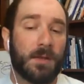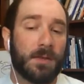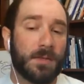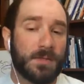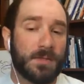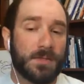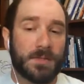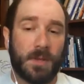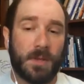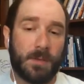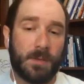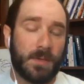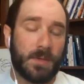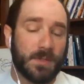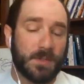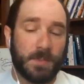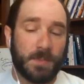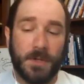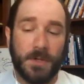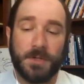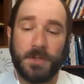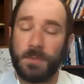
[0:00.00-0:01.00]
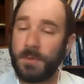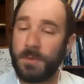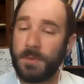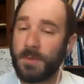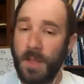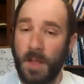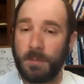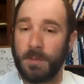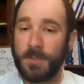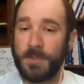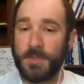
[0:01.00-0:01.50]
this is, I mean, especially with
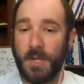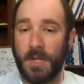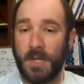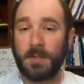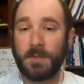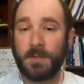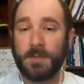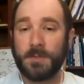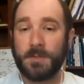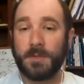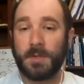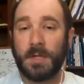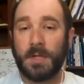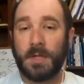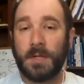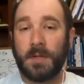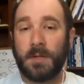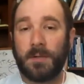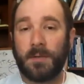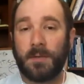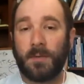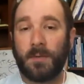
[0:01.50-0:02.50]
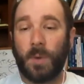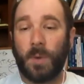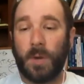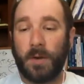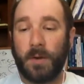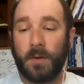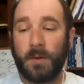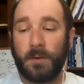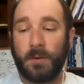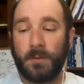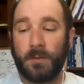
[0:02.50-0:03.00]
climate change,
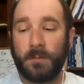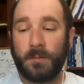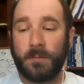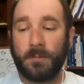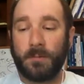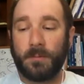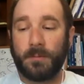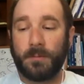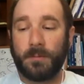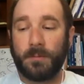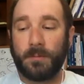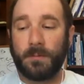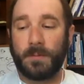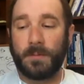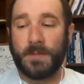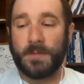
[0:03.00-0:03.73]
where the